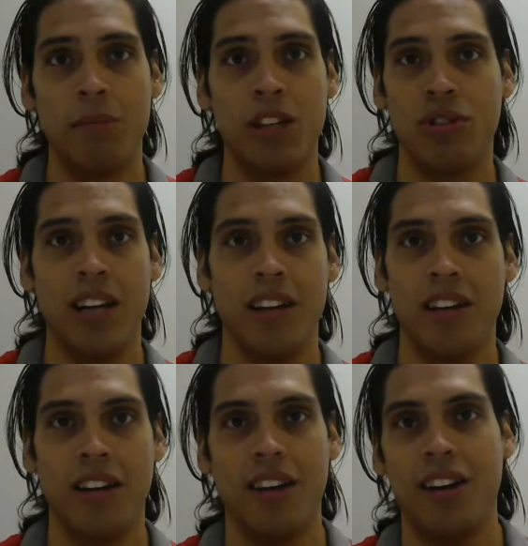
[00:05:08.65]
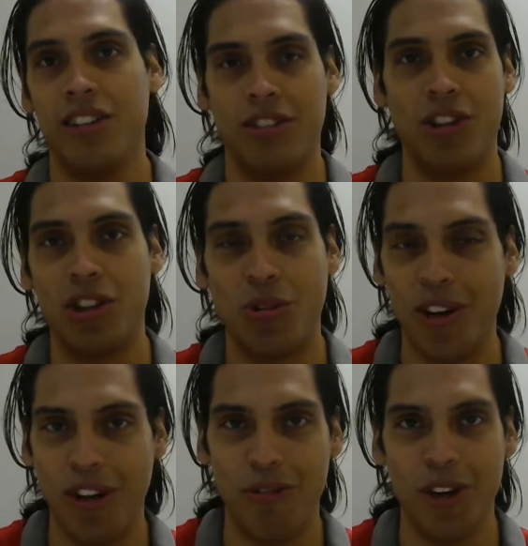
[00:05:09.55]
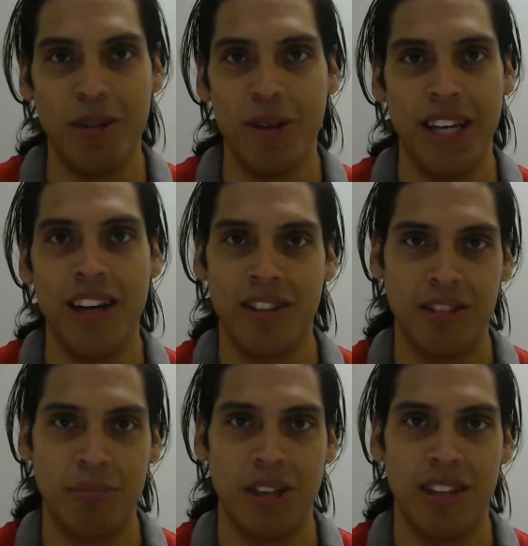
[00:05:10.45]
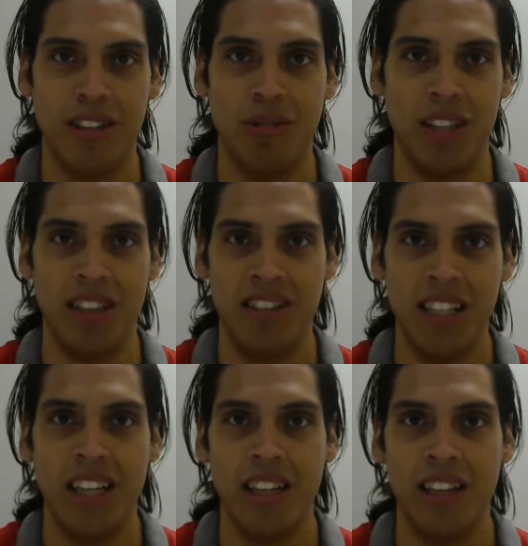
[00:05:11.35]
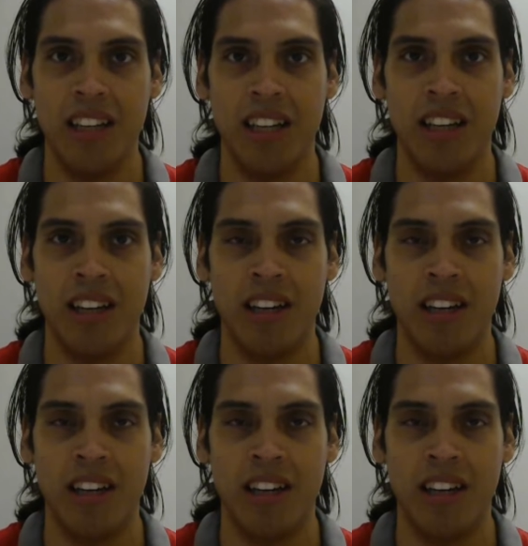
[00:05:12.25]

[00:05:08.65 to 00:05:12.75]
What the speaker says: I'm not trying to assert authority over anybody else, but you can see it in,